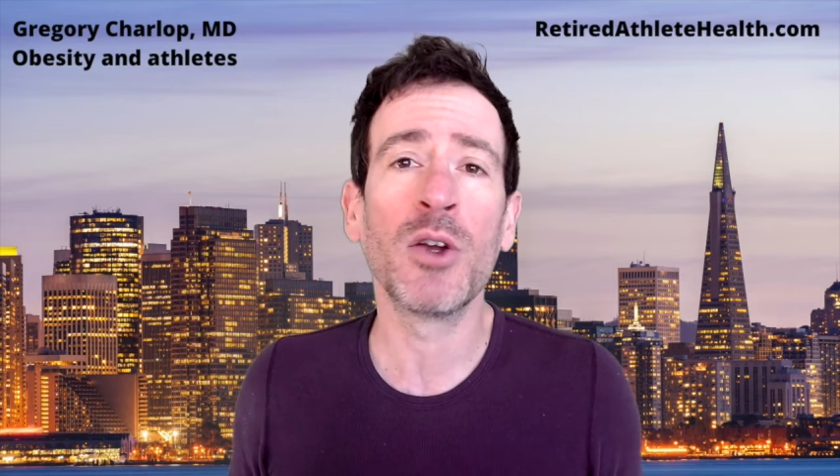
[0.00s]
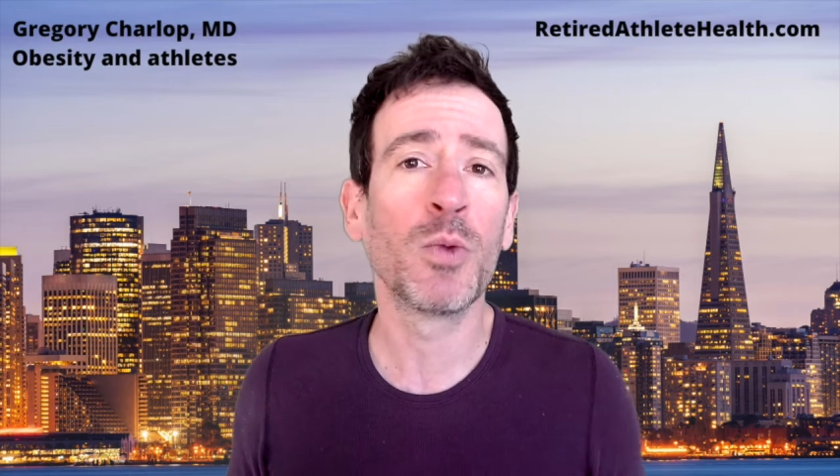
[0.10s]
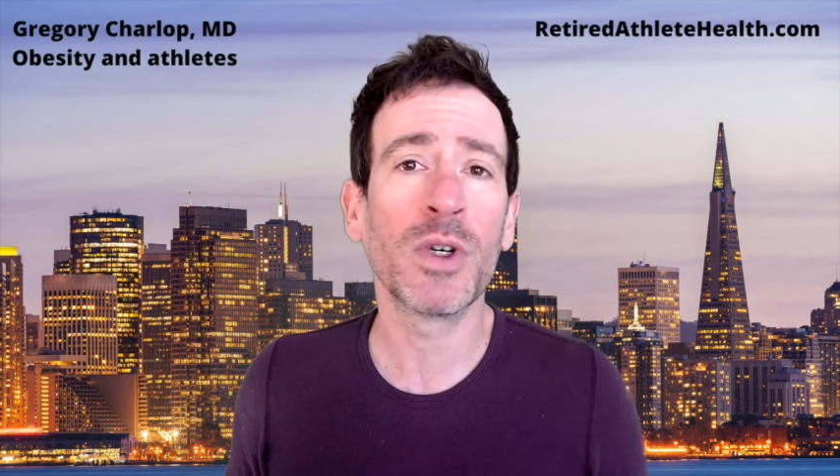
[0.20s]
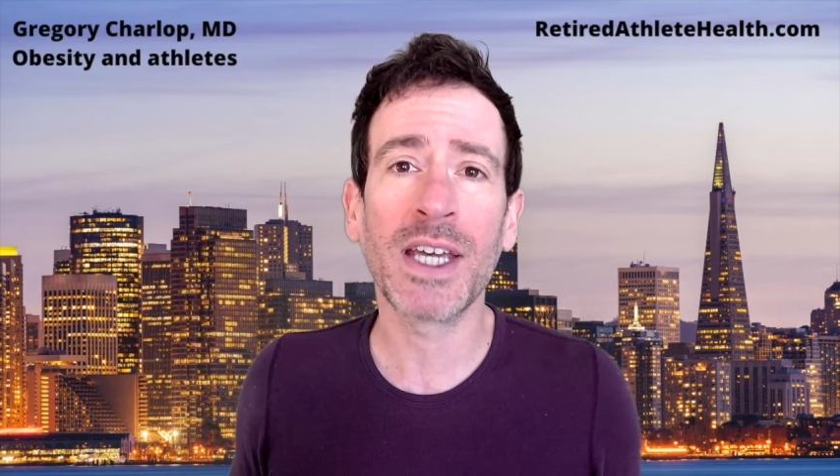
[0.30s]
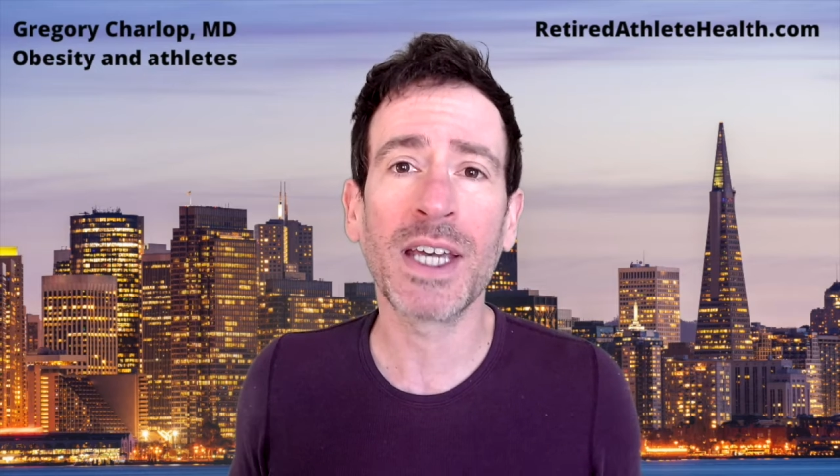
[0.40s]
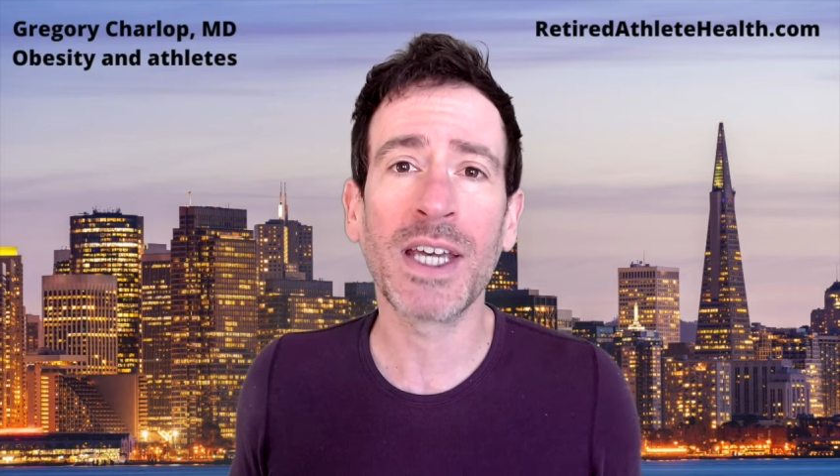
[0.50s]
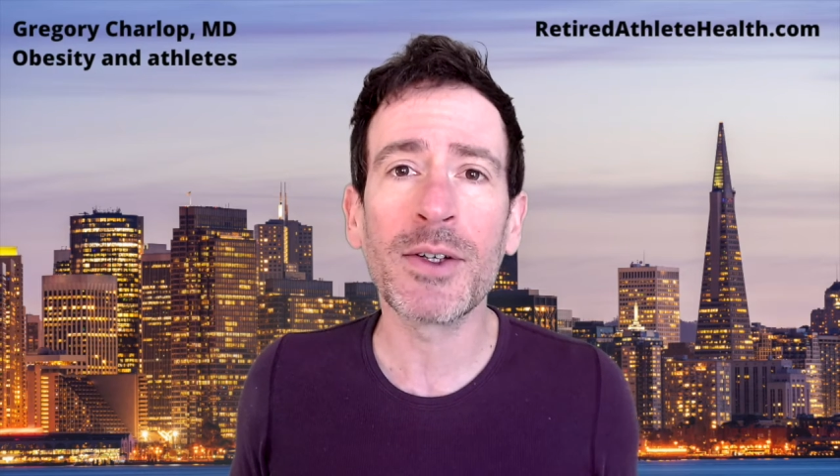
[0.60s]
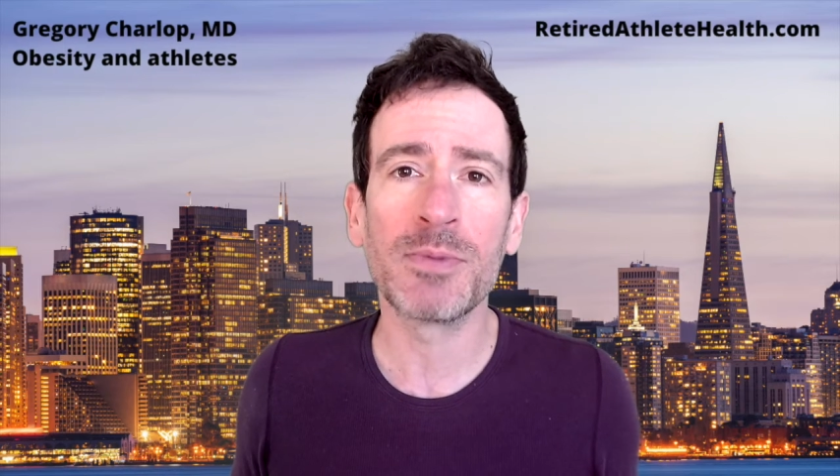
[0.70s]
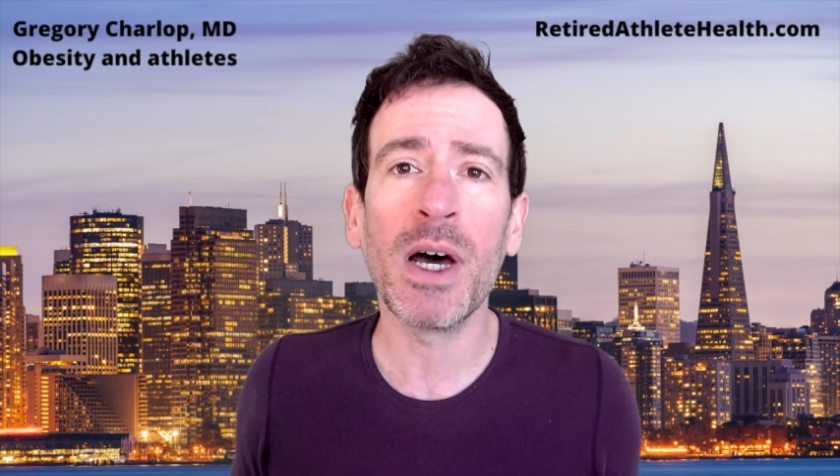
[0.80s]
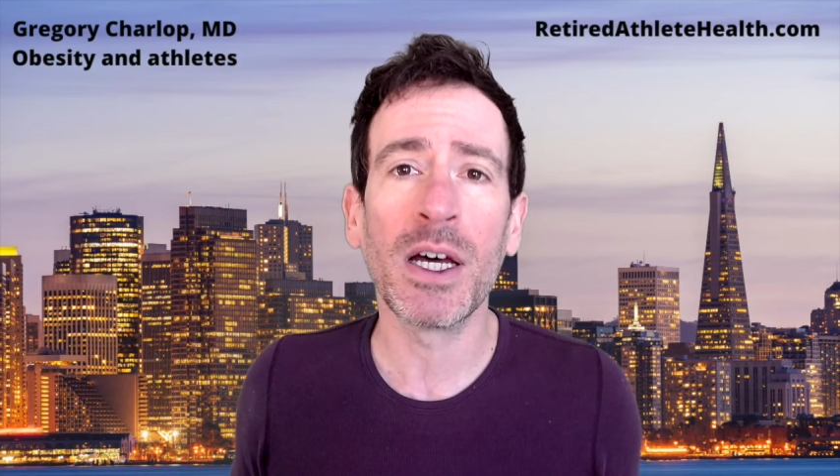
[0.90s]
working out as
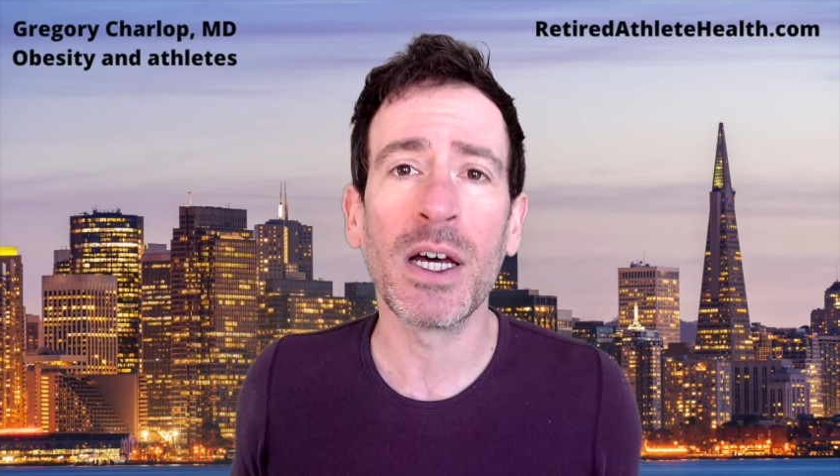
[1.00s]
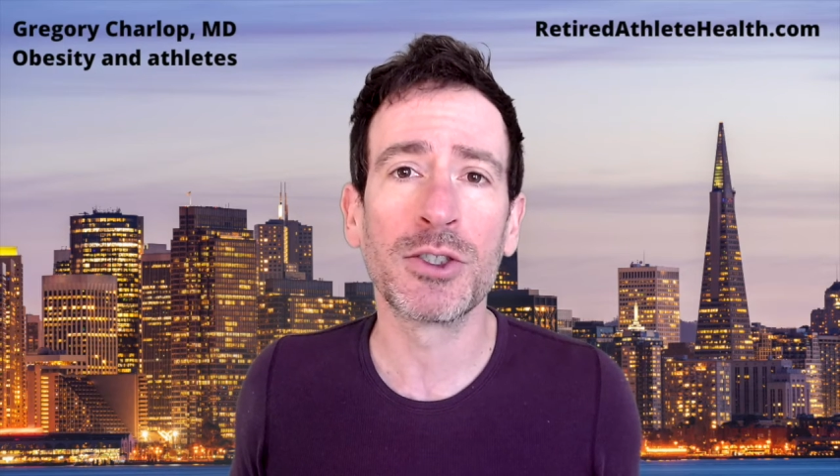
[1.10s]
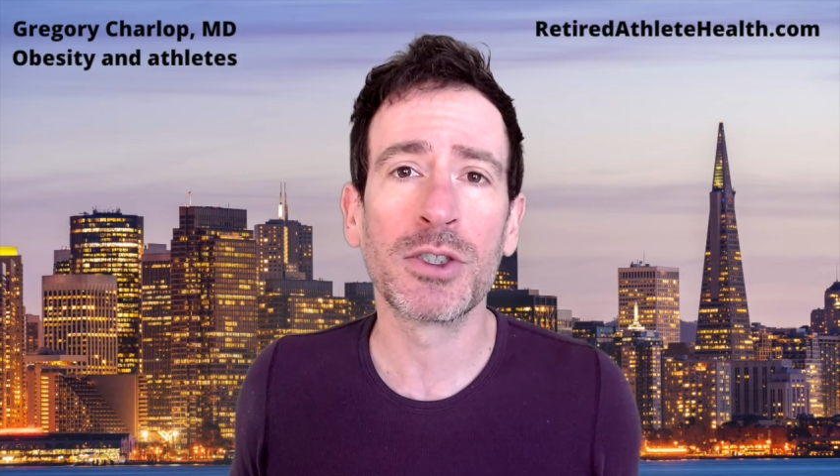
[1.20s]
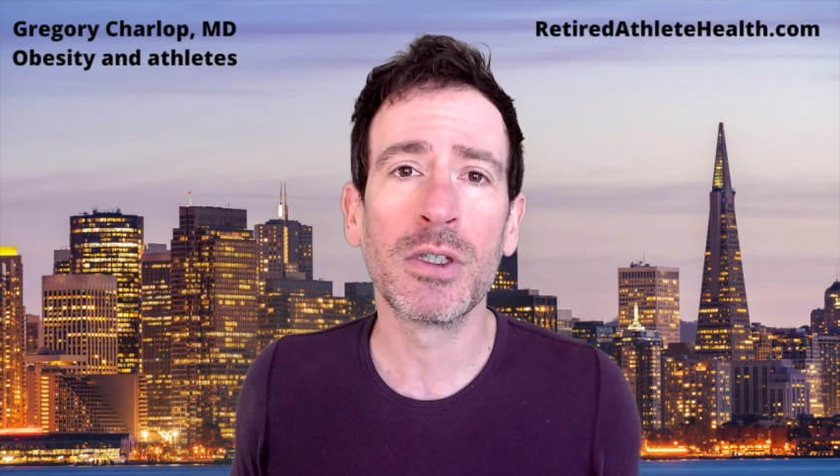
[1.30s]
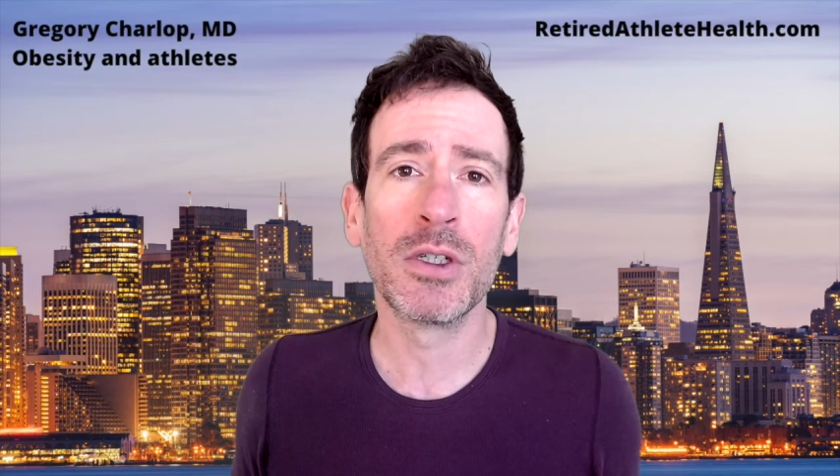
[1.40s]
much.